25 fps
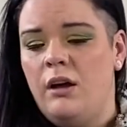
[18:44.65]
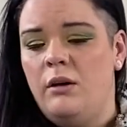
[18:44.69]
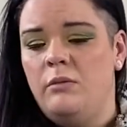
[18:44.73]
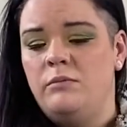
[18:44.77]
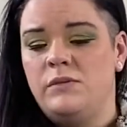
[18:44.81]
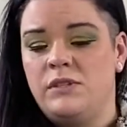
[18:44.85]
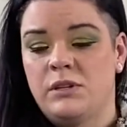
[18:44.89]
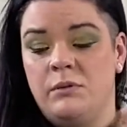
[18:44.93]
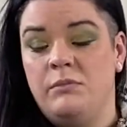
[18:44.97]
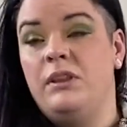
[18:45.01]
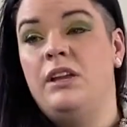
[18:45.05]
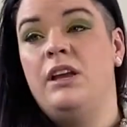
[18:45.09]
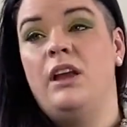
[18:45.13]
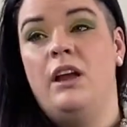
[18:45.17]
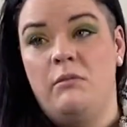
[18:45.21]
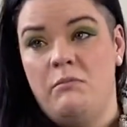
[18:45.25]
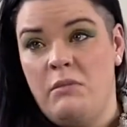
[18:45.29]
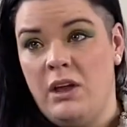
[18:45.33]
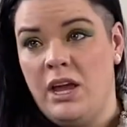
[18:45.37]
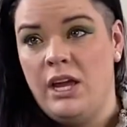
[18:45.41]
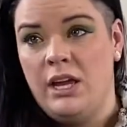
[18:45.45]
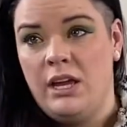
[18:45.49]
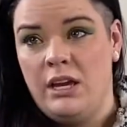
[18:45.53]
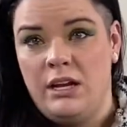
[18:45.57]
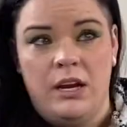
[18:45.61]
Something I
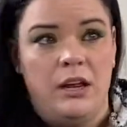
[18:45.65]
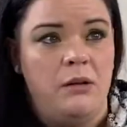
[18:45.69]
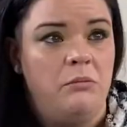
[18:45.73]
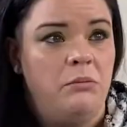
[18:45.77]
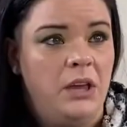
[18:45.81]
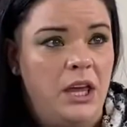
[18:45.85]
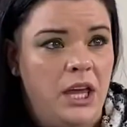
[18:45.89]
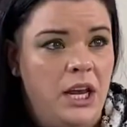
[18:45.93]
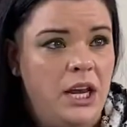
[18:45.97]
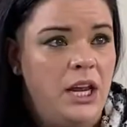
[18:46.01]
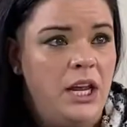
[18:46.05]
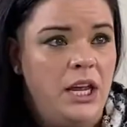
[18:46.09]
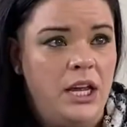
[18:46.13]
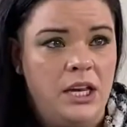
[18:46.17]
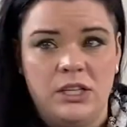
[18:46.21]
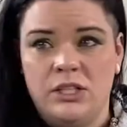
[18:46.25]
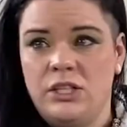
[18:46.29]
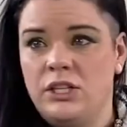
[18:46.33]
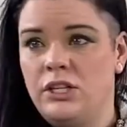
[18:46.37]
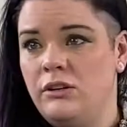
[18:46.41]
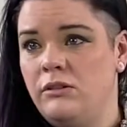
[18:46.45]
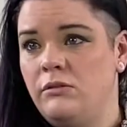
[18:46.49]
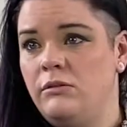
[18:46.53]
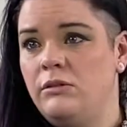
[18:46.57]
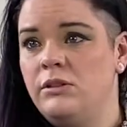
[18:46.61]
may end up getting
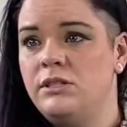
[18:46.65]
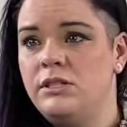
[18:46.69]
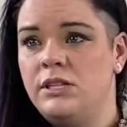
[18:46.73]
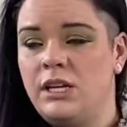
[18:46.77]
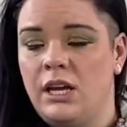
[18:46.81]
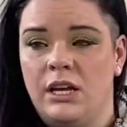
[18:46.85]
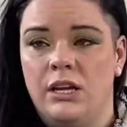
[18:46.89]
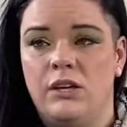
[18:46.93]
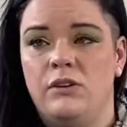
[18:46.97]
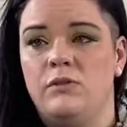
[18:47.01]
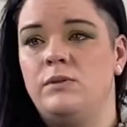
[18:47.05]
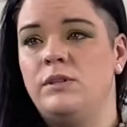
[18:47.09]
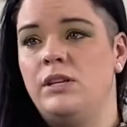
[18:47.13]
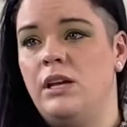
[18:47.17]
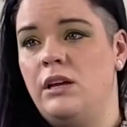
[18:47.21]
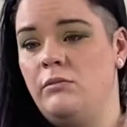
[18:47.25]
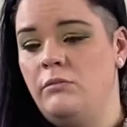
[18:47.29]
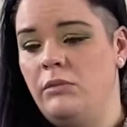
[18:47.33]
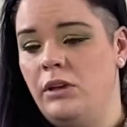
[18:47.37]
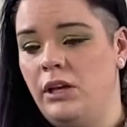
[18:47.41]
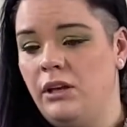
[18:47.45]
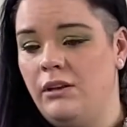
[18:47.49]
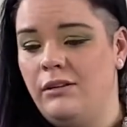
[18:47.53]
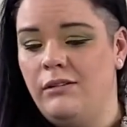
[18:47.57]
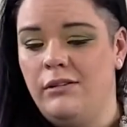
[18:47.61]
into is like you send
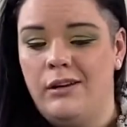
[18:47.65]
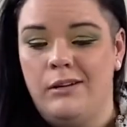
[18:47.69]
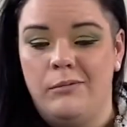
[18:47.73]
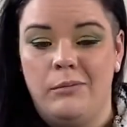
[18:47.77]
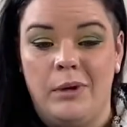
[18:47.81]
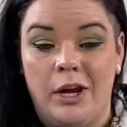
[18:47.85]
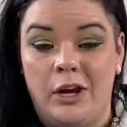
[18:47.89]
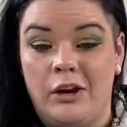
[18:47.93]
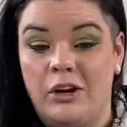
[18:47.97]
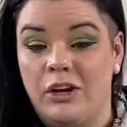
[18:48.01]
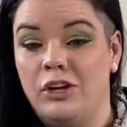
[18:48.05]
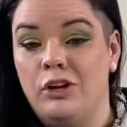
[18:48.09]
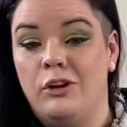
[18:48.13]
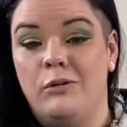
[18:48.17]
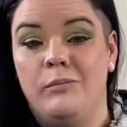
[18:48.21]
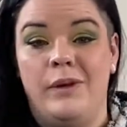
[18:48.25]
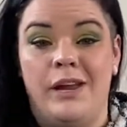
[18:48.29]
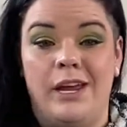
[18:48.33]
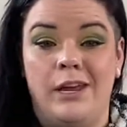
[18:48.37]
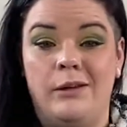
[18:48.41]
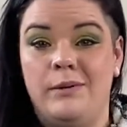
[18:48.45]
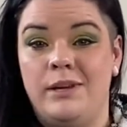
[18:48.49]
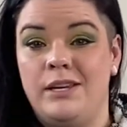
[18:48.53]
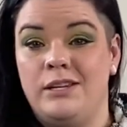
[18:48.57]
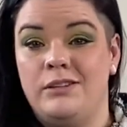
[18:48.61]
me a pair of your
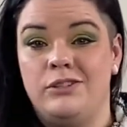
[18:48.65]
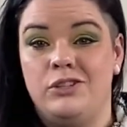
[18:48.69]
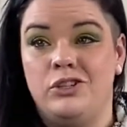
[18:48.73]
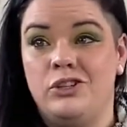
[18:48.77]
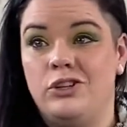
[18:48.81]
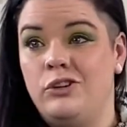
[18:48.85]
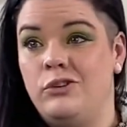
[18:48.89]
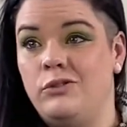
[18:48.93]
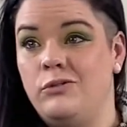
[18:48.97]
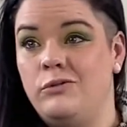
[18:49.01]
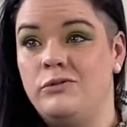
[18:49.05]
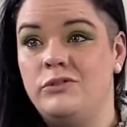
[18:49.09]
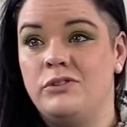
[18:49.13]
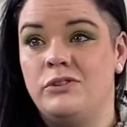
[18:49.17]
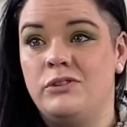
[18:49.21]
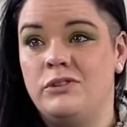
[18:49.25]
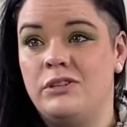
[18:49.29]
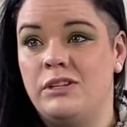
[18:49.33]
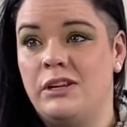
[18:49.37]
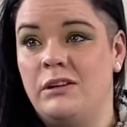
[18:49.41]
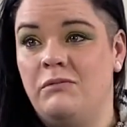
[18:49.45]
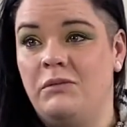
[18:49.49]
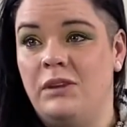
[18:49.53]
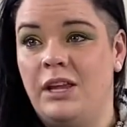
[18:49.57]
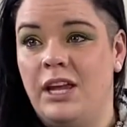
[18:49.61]
baby's shoes or
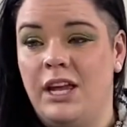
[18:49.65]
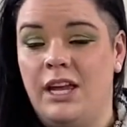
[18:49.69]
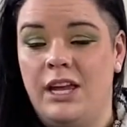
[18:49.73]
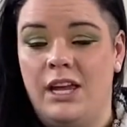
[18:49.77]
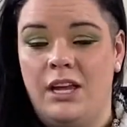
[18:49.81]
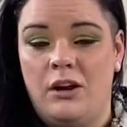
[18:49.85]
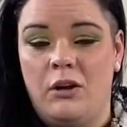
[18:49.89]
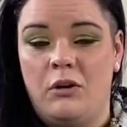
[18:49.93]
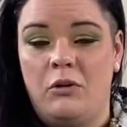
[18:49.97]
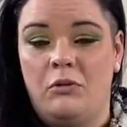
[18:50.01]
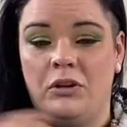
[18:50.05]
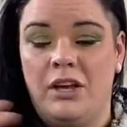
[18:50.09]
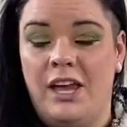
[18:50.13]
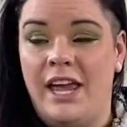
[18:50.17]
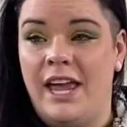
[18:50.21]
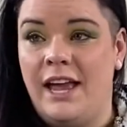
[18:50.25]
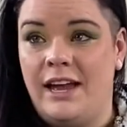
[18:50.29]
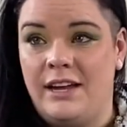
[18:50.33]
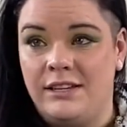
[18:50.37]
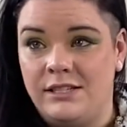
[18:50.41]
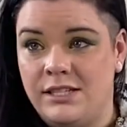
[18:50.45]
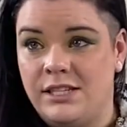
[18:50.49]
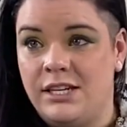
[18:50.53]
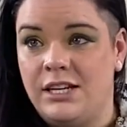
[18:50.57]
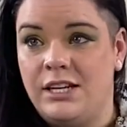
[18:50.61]
something, and I'll
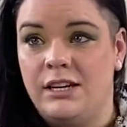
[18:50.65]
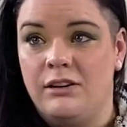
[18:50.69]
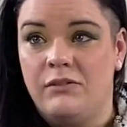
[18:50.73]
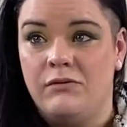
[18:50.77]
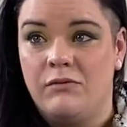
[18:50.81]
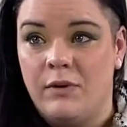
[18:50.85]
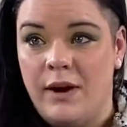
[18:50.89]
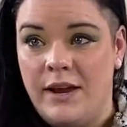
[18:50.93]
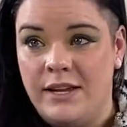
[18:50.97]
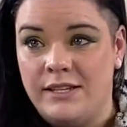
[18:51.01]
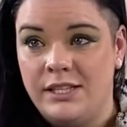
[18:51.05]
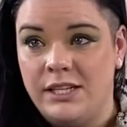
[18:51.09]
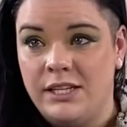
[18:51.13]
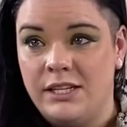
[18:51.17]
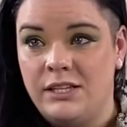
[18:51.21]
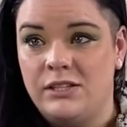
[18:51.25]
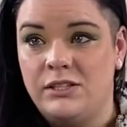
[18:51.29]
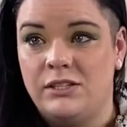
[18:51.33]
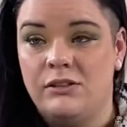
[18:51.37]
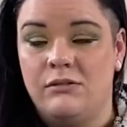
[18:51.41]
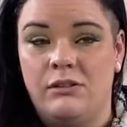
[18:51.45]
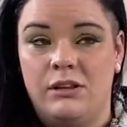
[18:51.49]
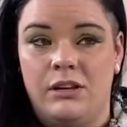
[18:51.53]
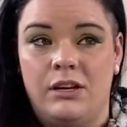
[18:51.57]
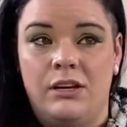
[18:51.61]
cast it in resin
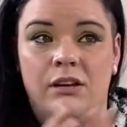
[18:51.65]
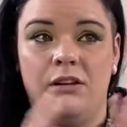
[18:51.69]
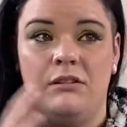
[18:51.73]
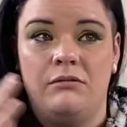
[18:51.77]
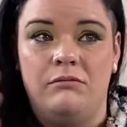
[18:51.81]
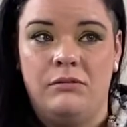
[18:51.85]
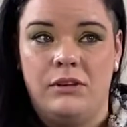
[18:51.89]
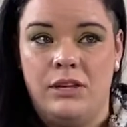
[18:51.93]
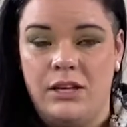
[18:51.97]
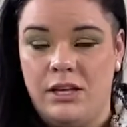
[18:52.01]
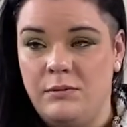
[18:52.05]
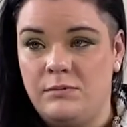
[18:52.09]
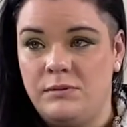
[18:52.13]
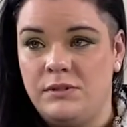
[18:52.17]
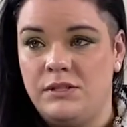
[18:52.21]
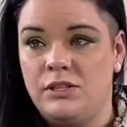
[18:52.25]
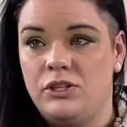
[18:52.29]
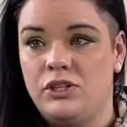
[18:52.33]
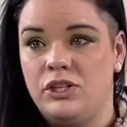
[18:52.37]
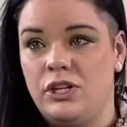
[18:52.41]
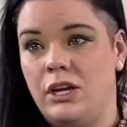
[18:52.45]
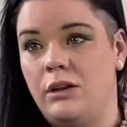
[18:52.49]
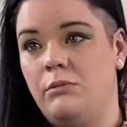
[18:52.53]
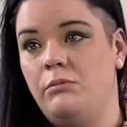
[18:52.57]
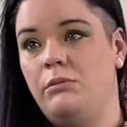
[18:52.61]
so that it keeps the
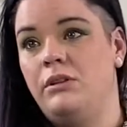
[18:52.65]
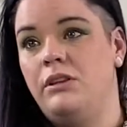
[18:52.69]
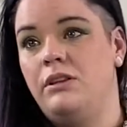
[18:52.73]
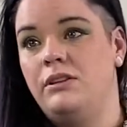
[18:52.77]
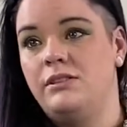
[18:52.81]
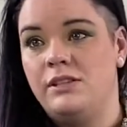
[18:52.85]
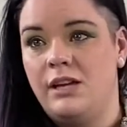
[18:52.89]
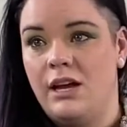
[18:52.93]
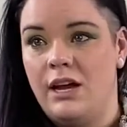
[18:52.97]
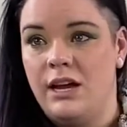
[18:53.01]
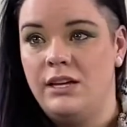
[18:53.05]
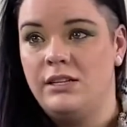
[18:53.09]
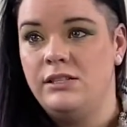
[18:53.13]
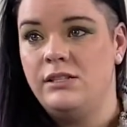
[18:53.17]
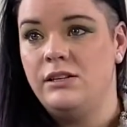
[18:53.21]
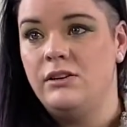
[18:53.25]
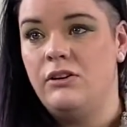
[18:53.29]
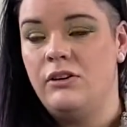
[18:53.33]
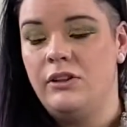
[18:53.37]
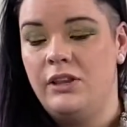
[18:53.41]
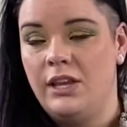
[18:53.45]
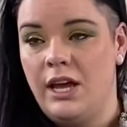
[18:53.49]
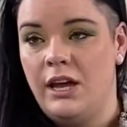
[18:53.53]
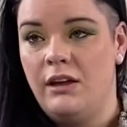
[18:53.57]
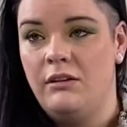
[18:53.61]
shape and the size and all
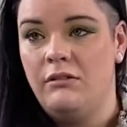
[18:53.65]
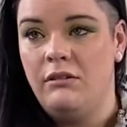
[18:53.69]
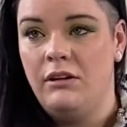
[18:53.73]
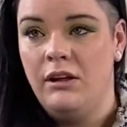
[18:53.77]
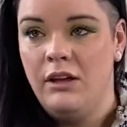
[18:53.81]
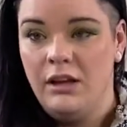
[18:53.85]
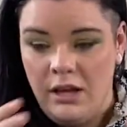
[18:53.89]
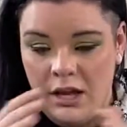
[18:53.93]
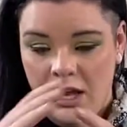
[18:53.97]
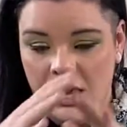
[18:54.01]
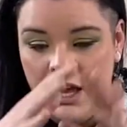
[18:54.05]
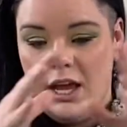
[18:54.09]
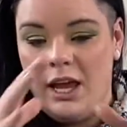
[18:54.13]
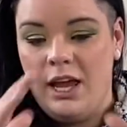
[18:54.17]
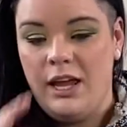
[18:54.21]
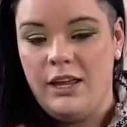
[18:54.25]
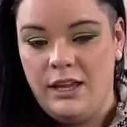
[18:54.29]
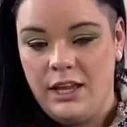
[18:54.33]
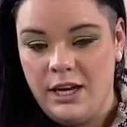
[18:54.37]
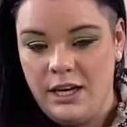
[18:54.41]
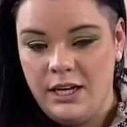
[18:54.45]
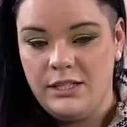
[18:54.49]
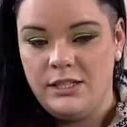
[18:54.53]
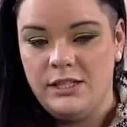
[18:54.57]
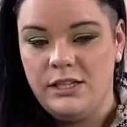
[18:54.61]
that. And
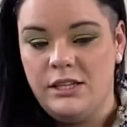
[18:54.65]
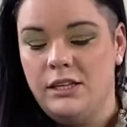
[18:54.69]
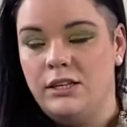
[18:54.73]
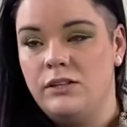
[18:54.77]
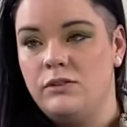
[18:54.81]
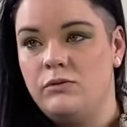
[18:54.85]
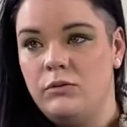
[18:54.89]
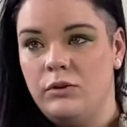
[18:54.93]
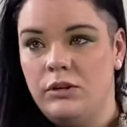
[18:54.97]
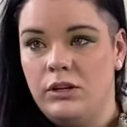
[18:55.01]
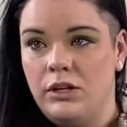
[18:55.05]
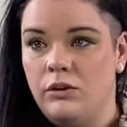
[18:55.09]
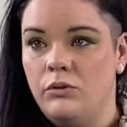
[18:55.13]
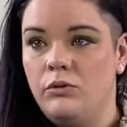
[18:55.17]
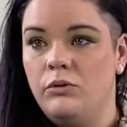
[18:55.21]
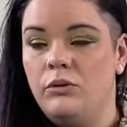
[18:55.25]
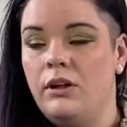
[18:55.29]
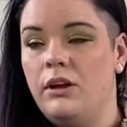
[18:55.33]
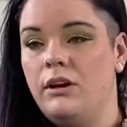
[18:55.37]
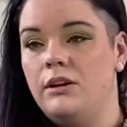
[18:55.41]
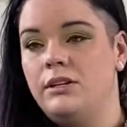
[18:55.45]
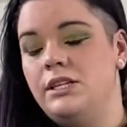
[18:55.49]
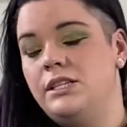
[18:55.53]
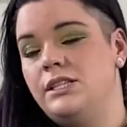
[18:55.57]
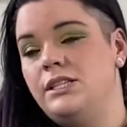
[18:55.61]
then it's in this really cool
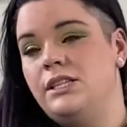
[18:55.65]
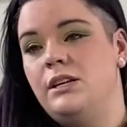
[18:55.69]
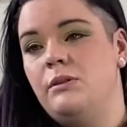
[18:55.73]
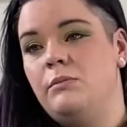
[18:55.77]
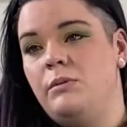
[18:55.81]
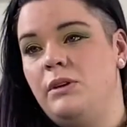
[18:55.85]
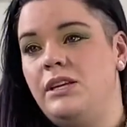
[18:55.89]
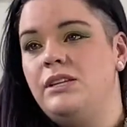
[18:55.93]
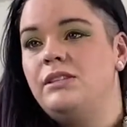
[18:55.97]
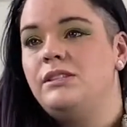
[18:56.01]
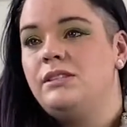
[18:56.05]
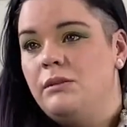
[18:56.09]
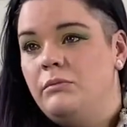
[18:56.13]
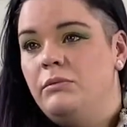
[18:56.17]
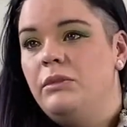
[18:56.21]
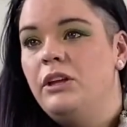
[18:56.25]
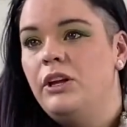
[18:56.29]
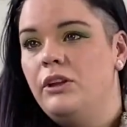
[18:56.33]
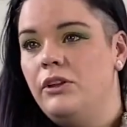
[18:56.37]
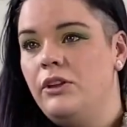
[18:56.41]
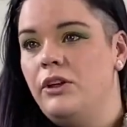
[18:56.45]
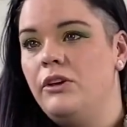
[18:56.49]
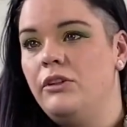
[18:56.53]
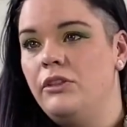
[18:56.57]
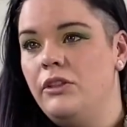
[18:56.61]
artistic piece, something
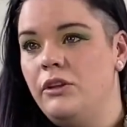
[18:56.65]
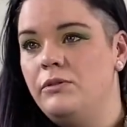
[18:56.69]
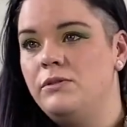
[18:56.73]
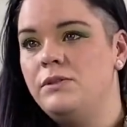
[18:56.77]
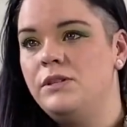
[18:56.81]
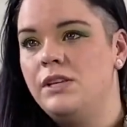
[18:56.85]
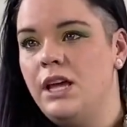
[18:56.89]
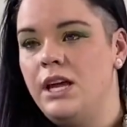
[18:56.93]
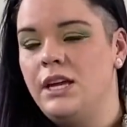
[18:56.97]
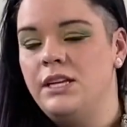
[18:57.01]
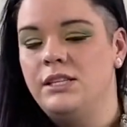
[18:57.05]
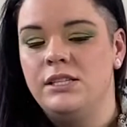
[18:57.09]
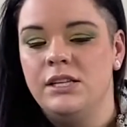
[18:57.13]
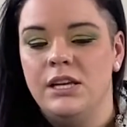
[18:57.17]
along those lines.